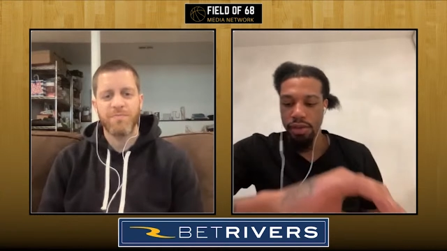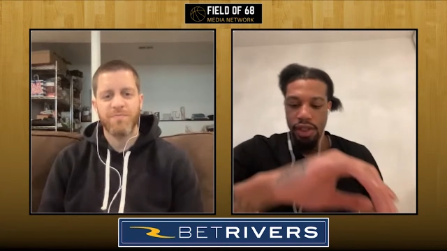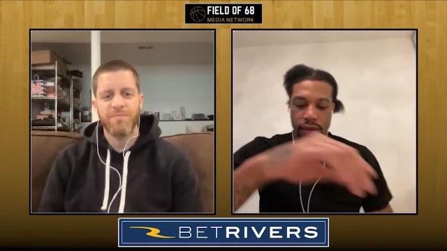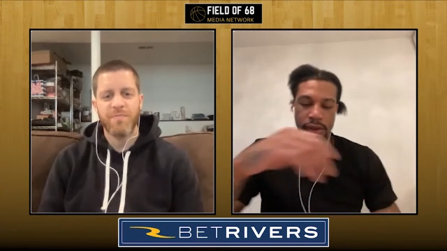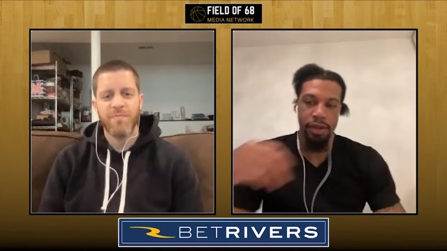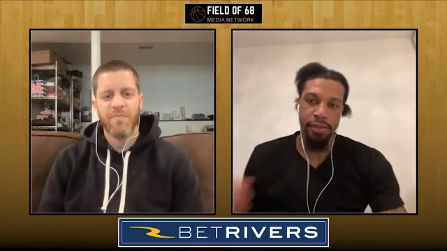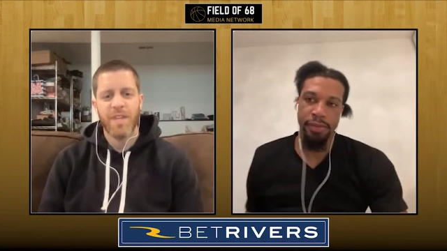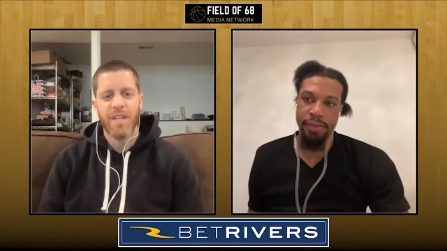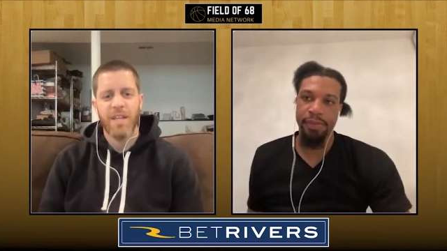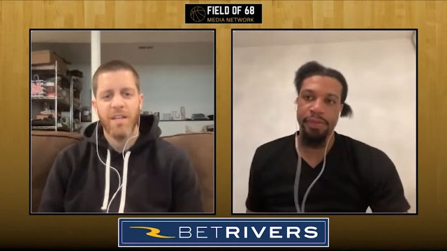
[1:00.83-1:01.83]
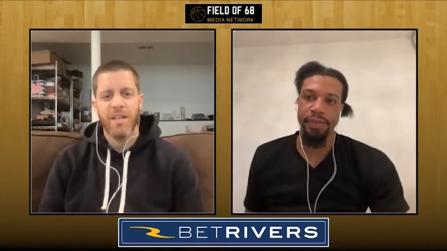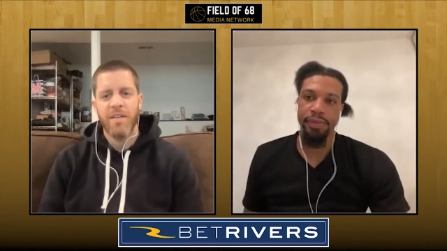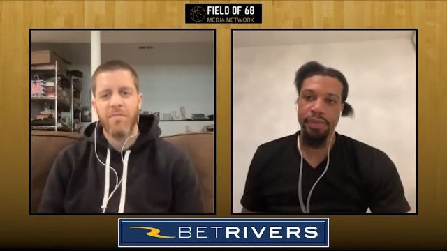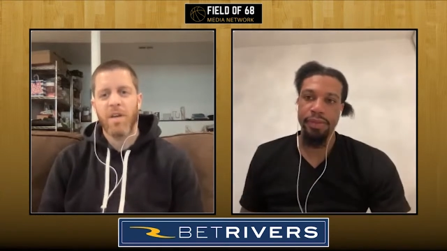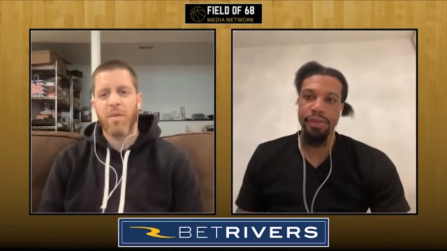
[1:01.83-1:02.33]
Speaker 1: What's up, bro?
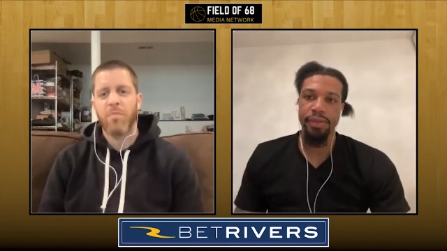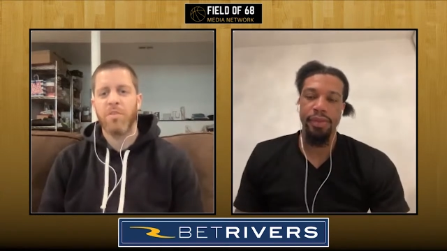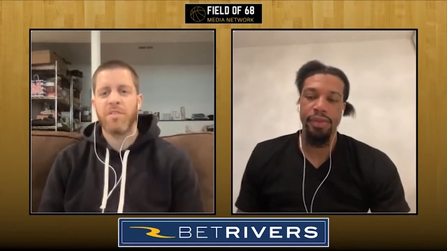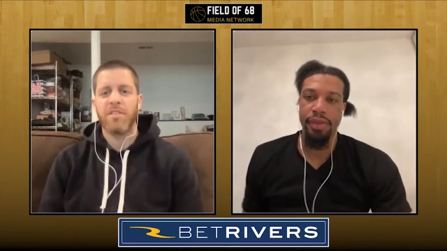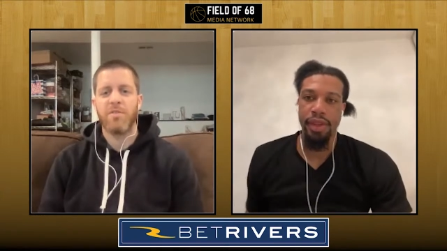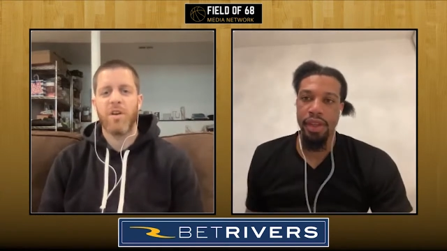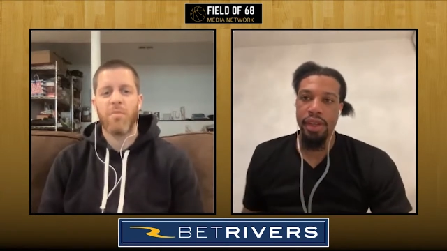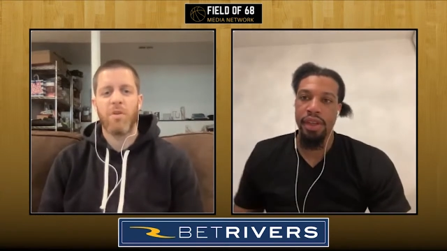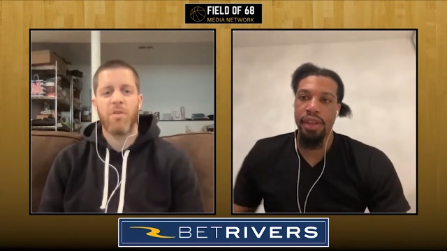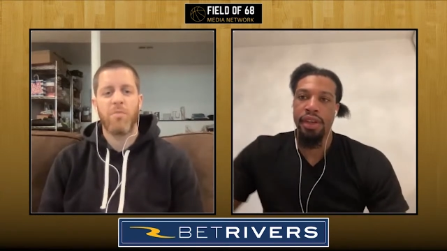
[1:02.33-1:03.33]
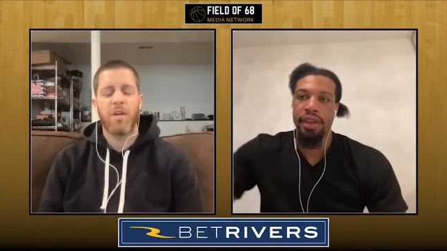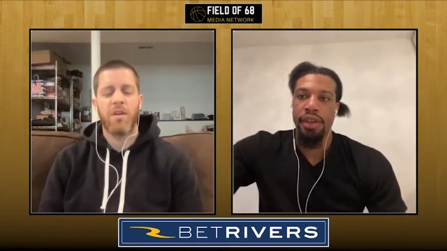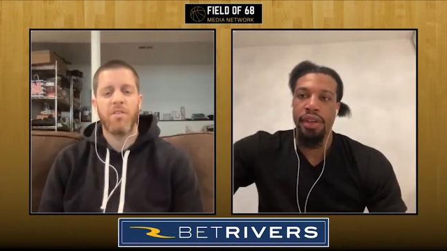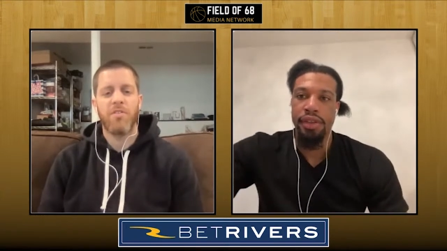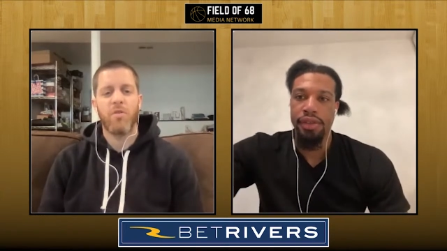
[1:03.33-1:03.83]
Man, I appreciate you coming on,
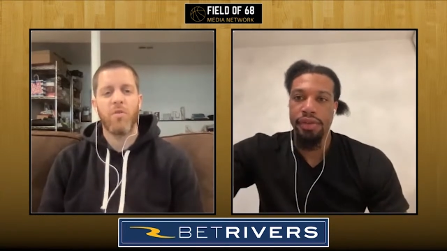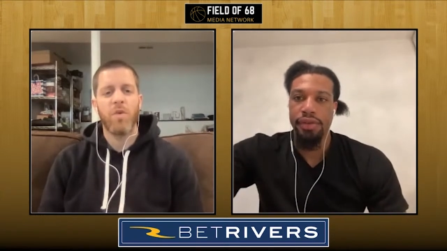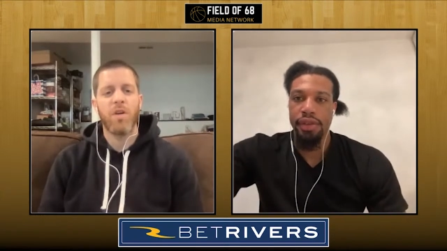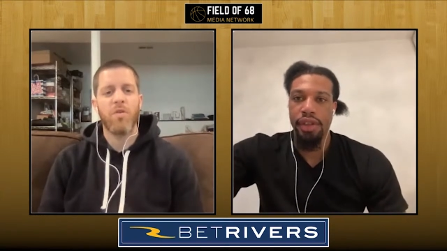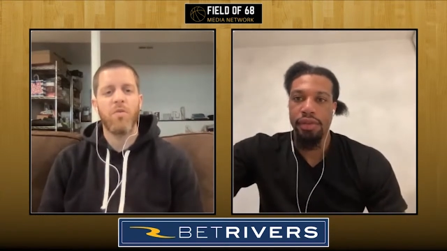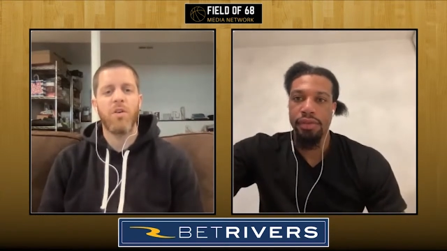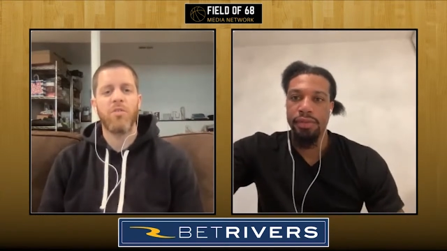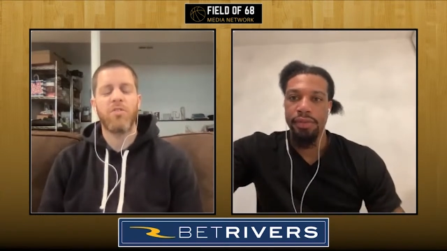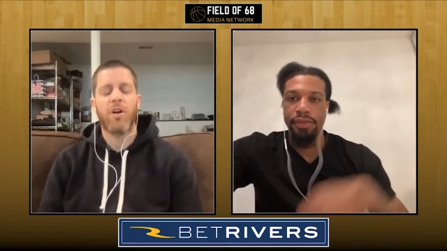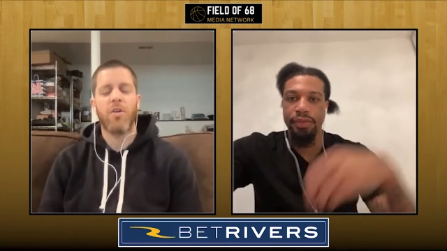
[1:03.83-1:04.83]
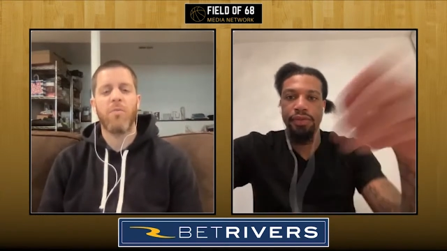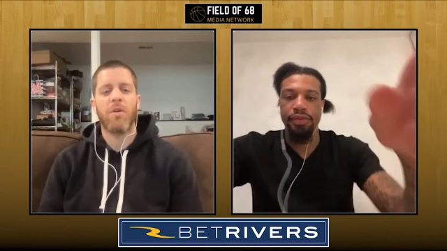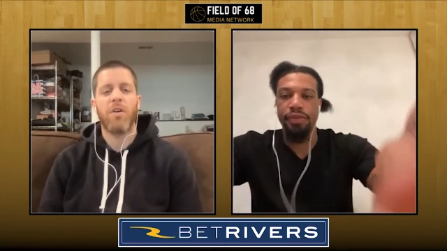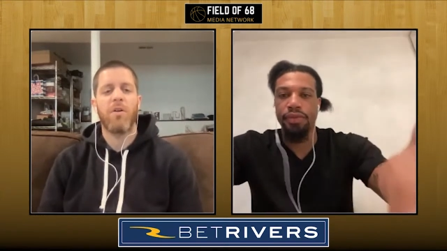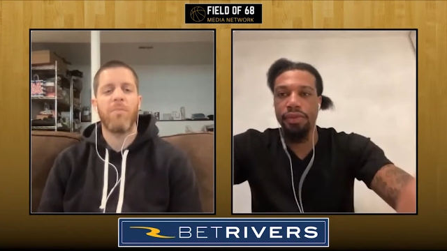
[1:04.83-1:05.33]
man. So we're gonna we're gonna start
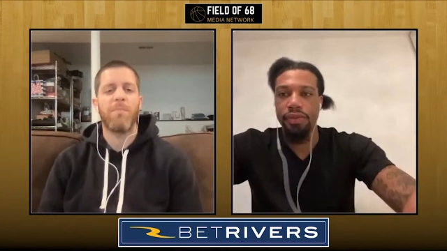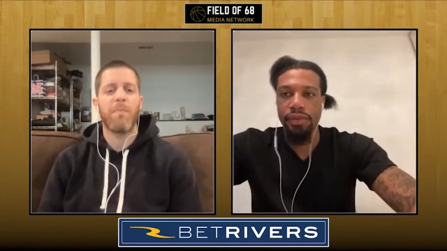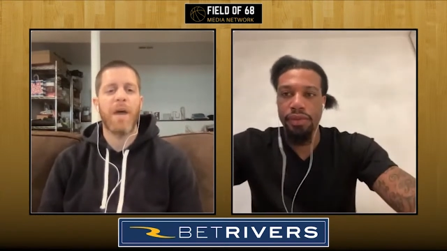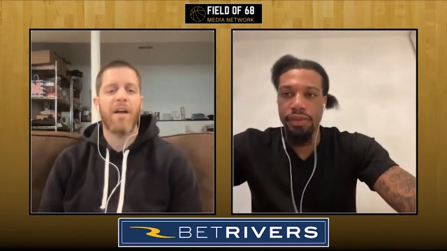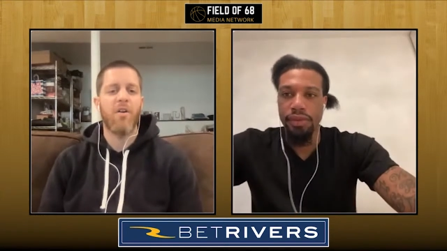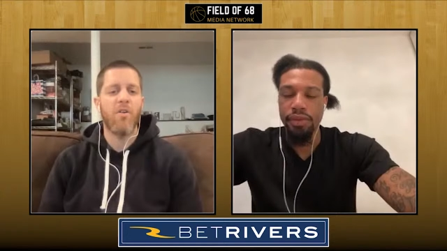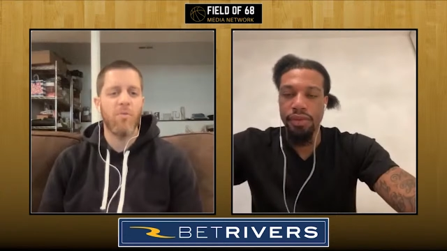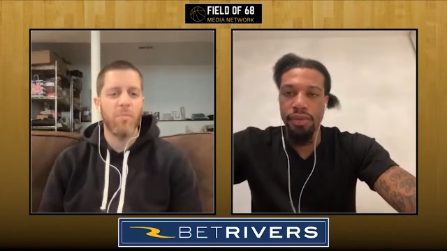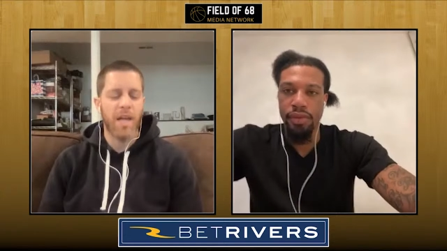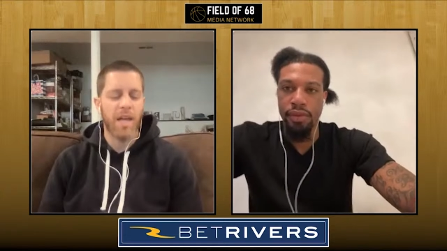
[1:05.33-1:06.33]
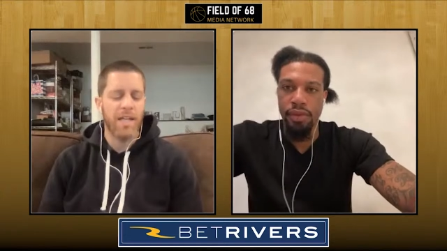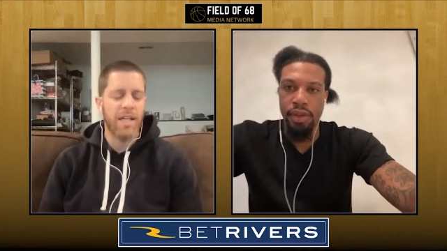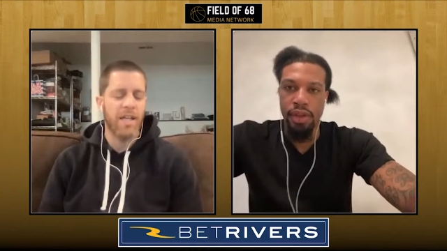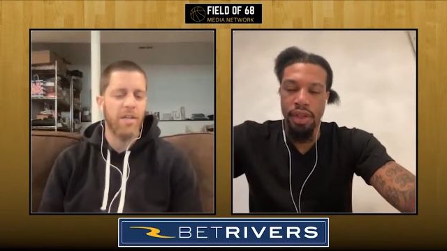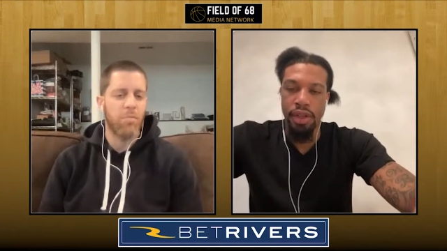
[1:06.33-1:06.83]
uh back home, man, in,
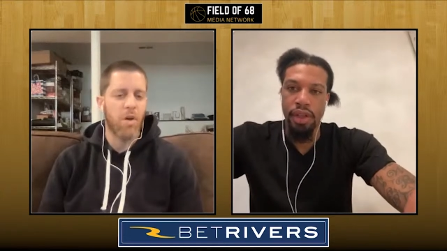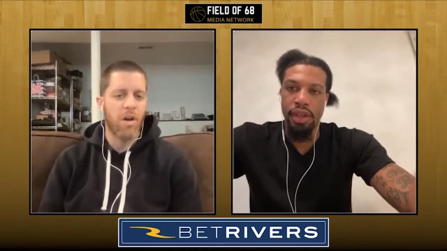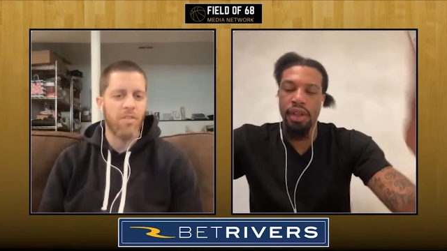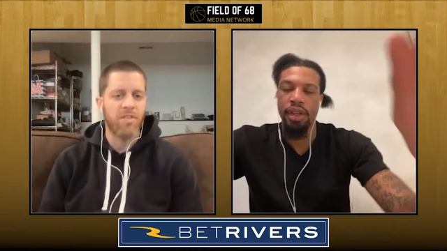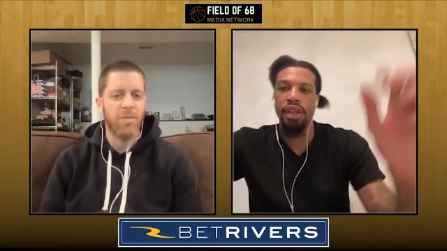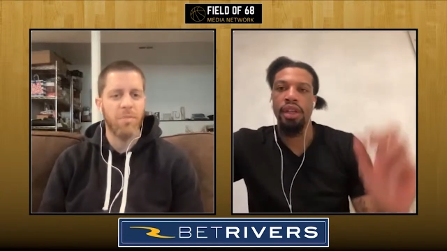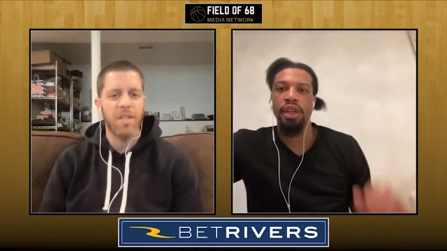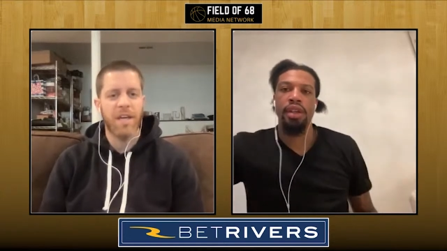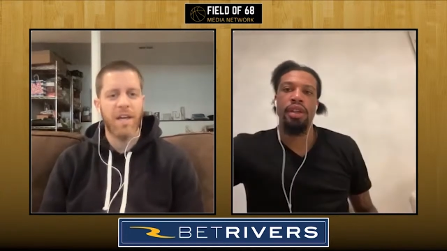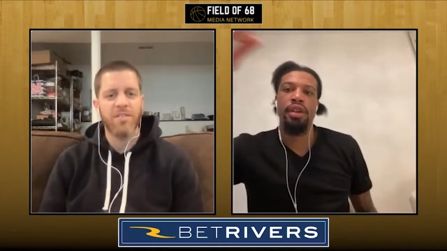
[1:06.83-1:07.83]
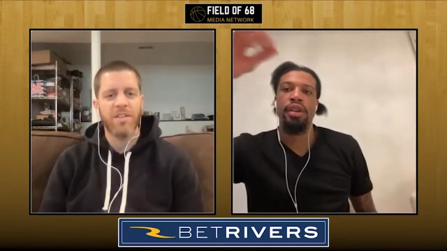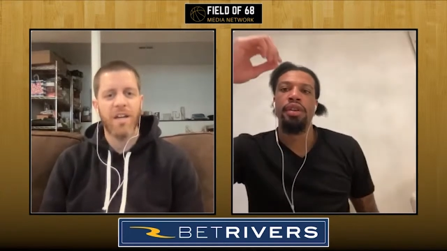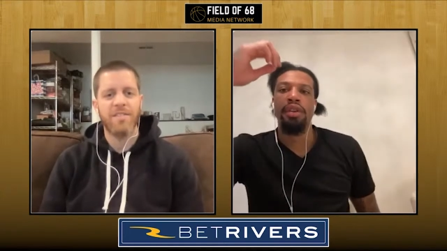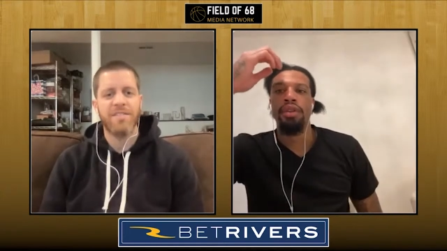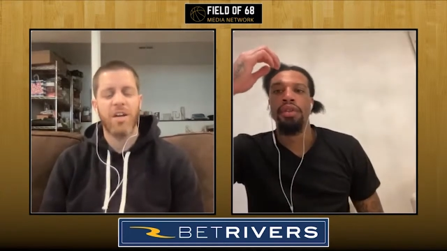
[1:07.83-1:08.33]
in the Bronx in the BX.
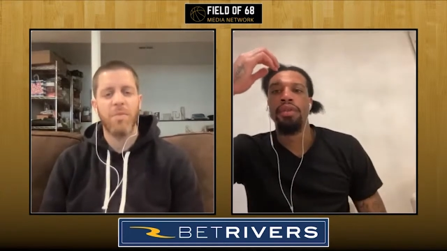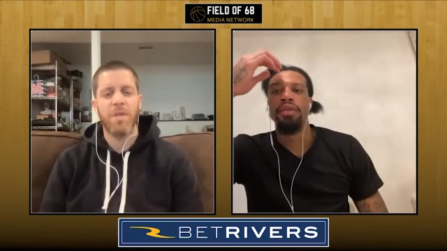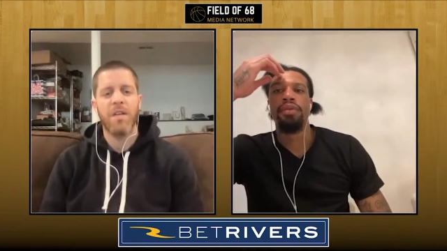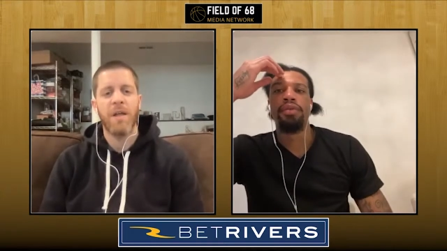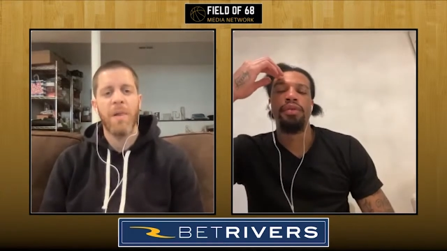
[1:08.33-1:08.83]
Kind of tell me,